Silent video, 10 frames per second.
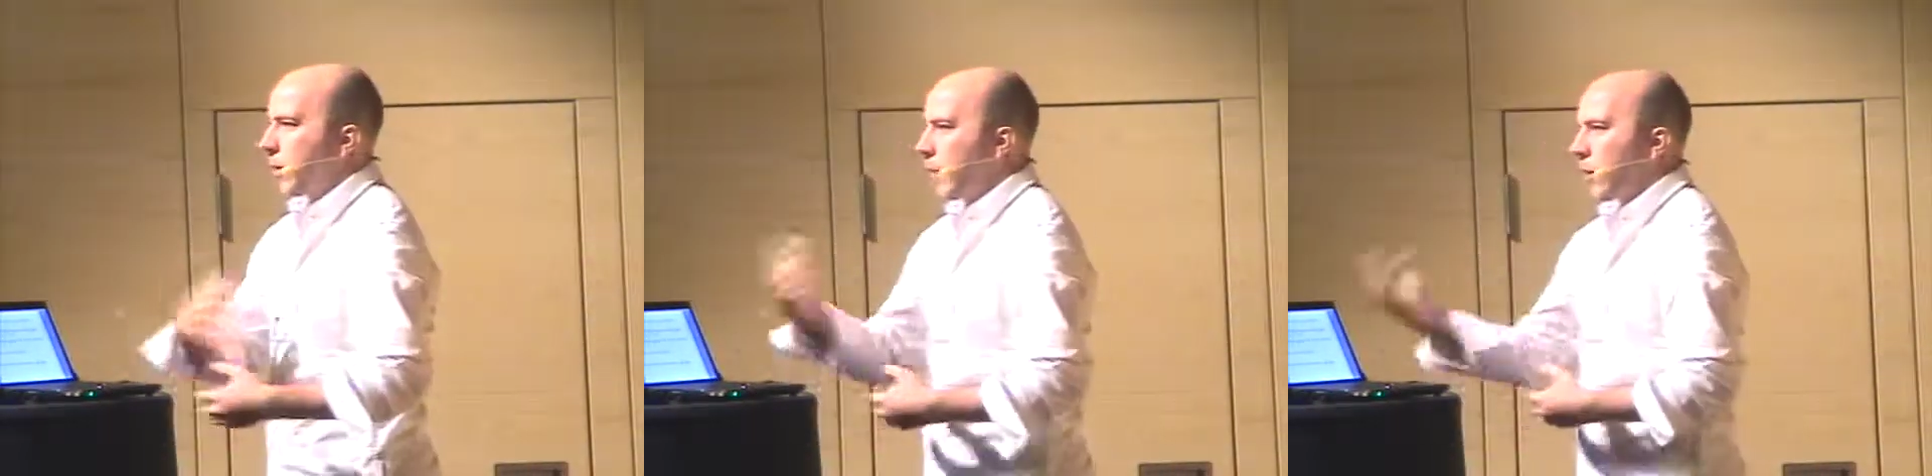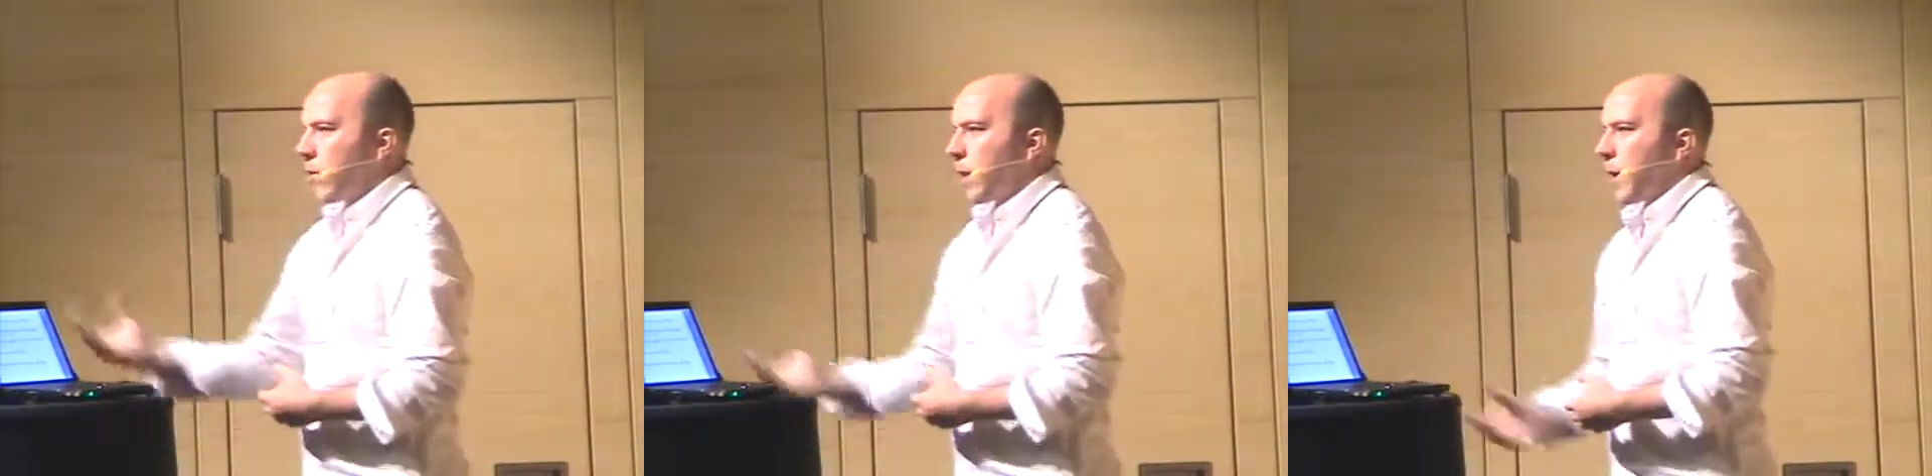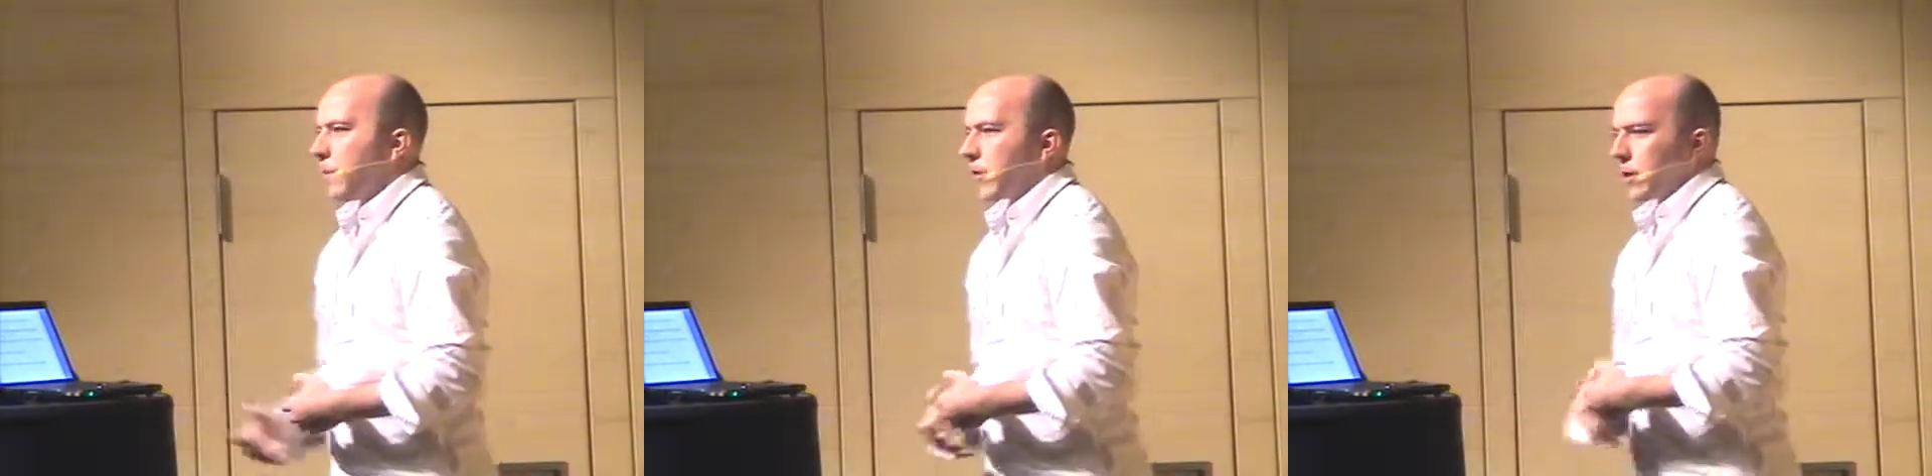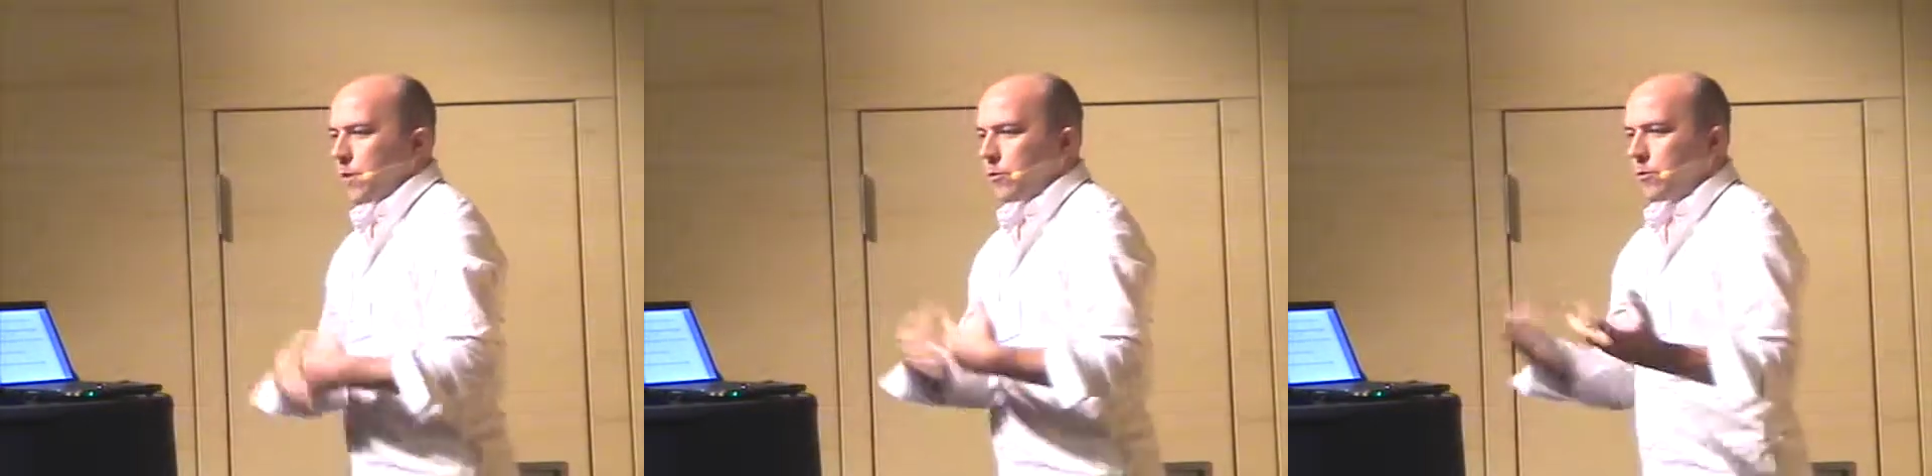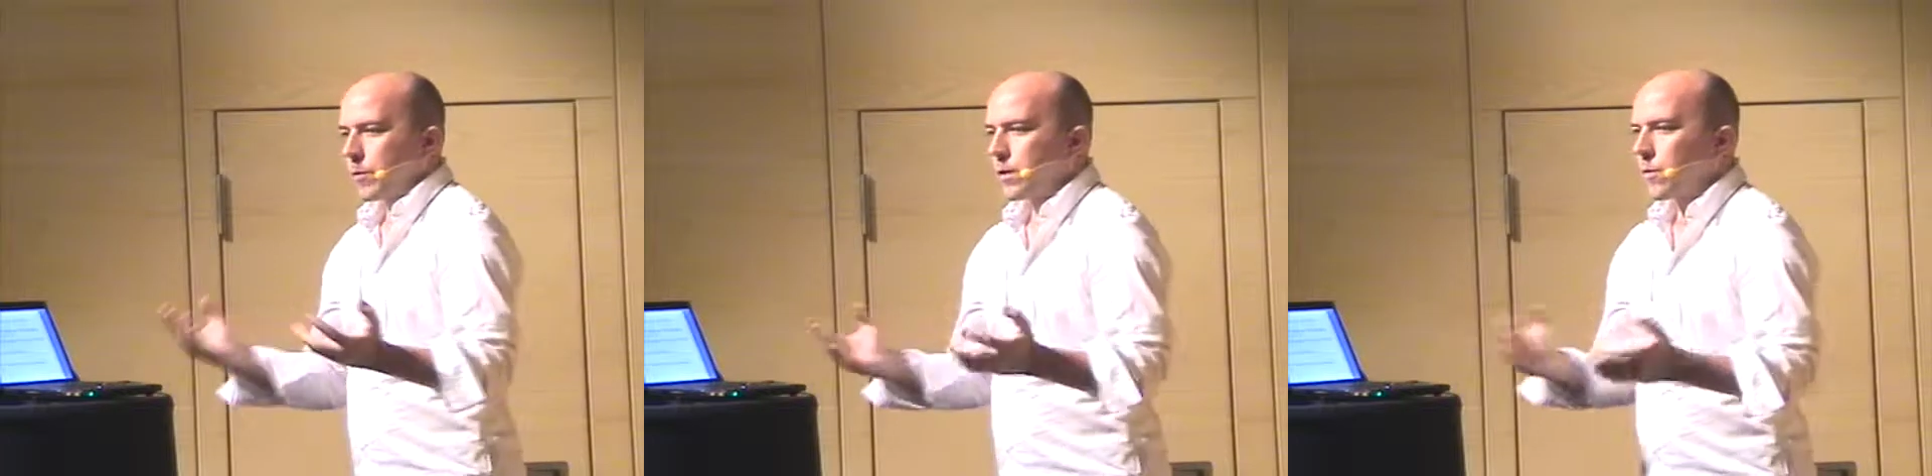so you can make a web app, for
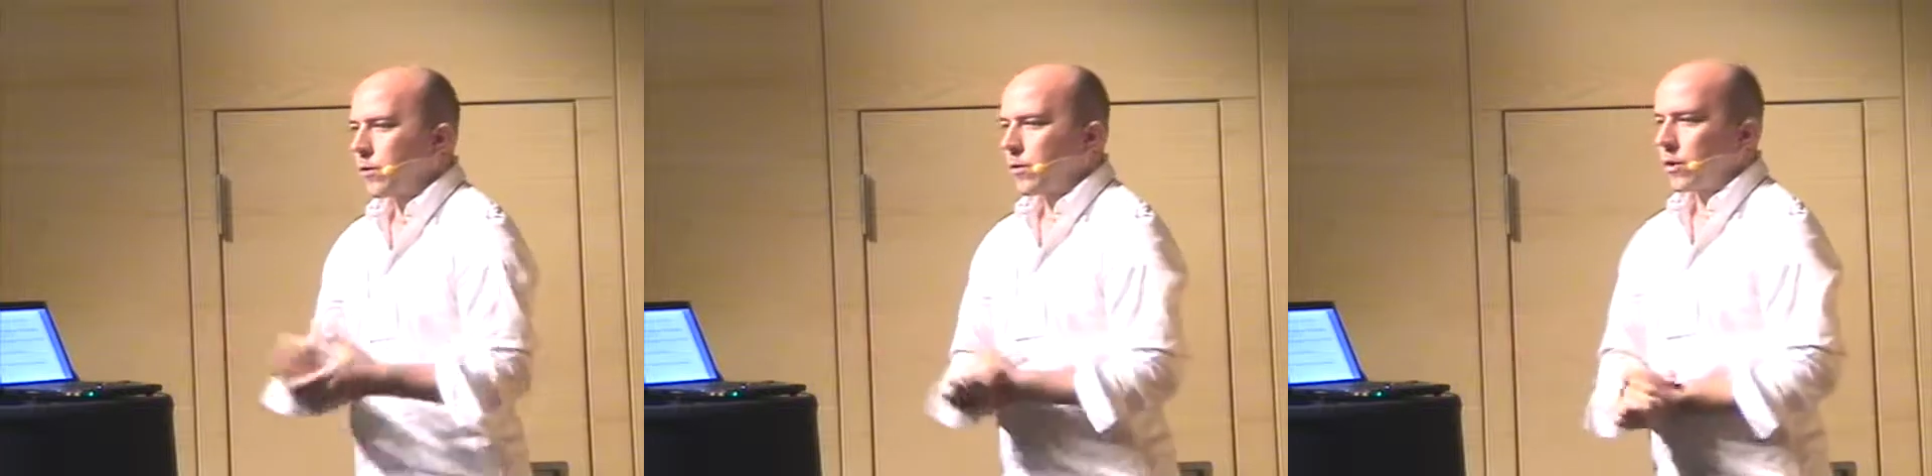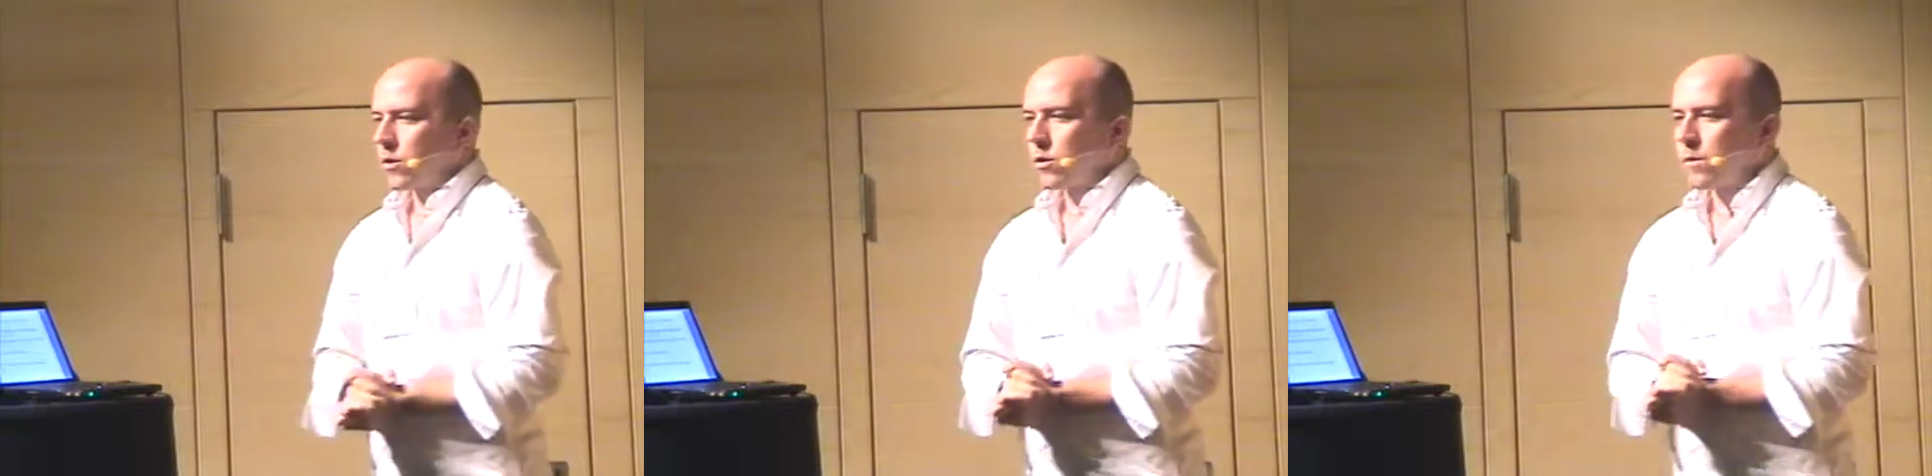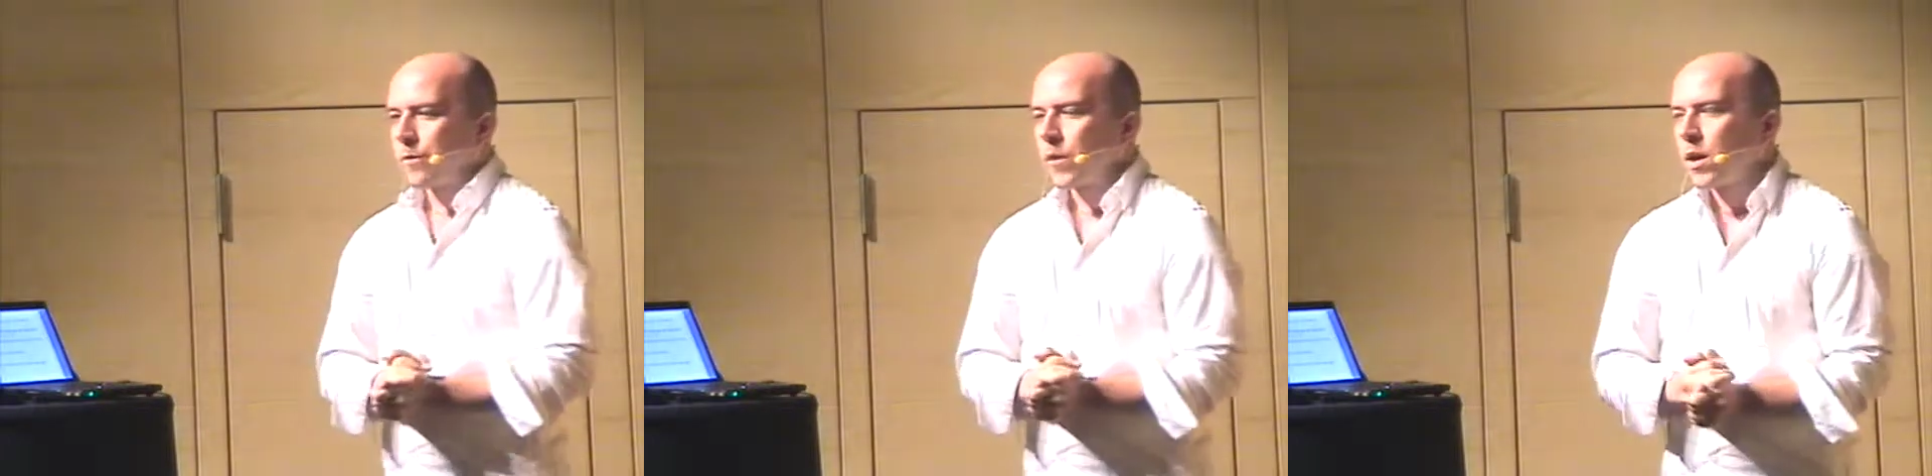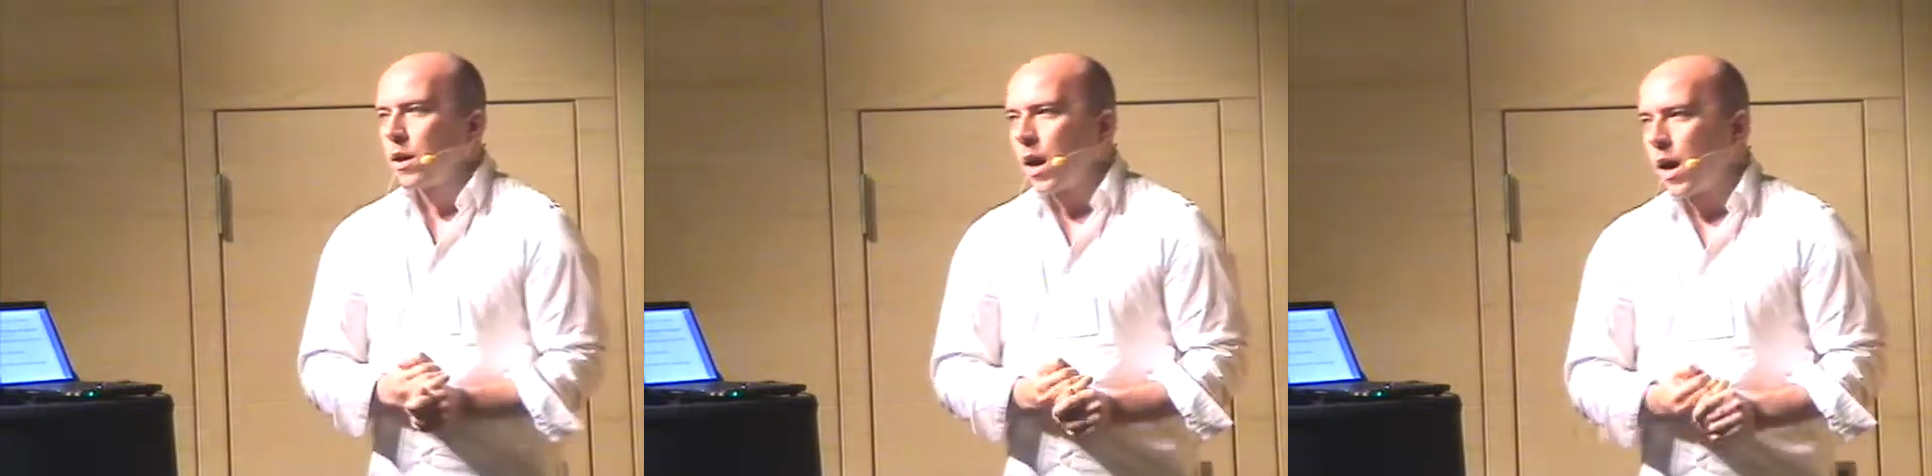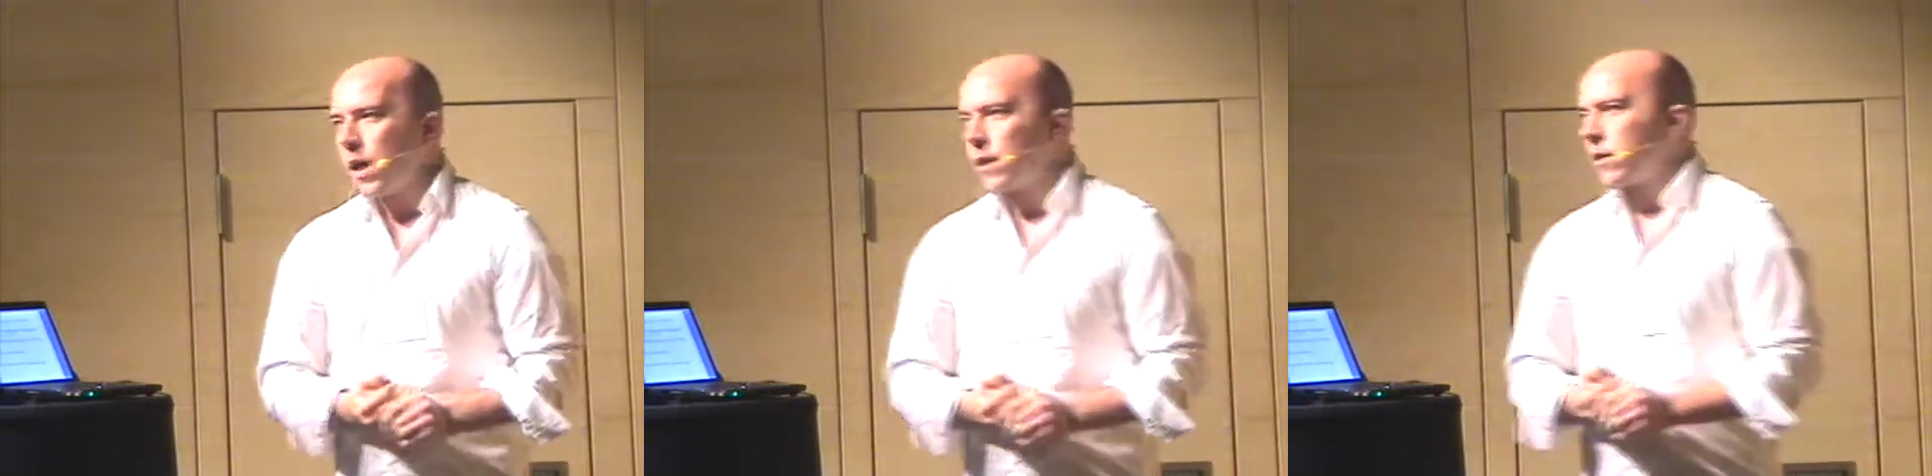example, would be something really cool.
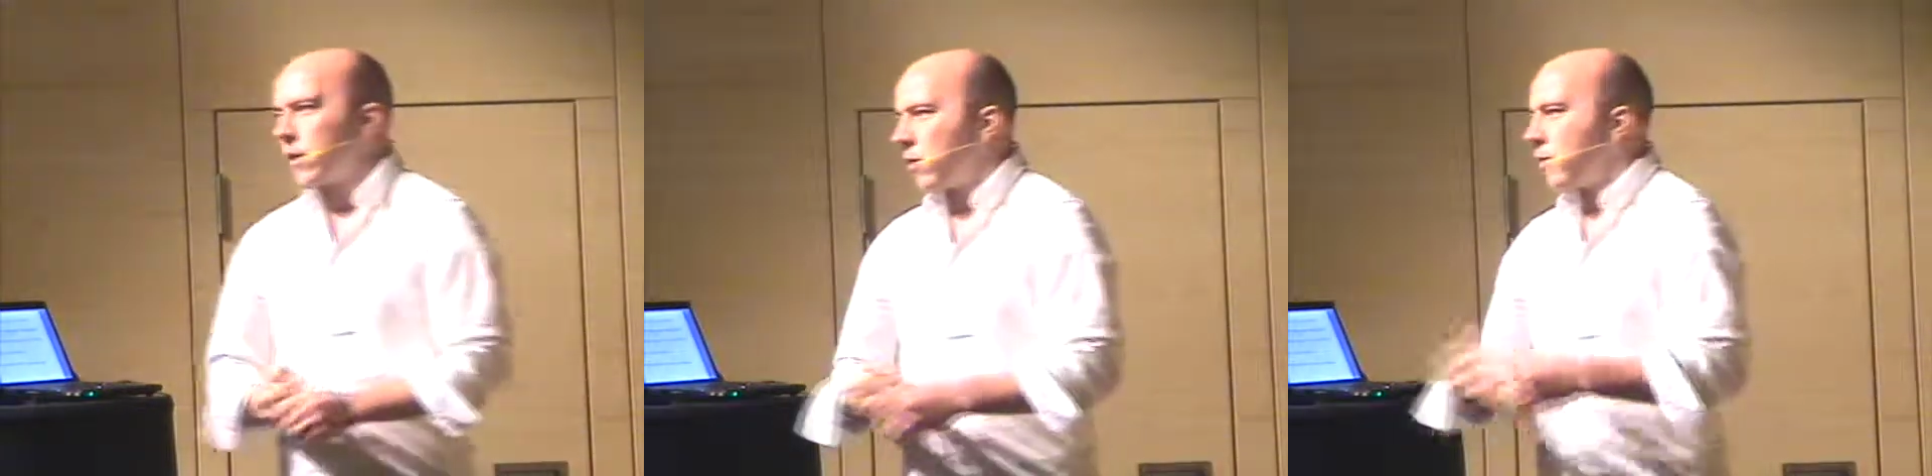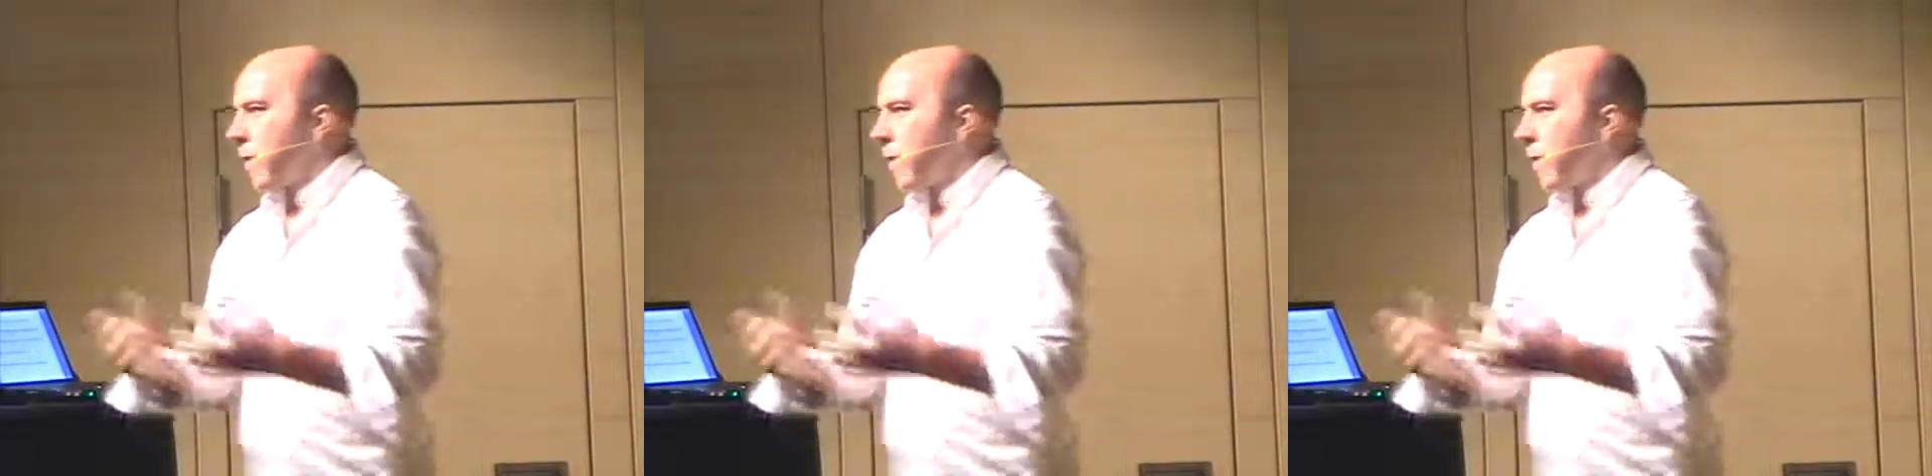And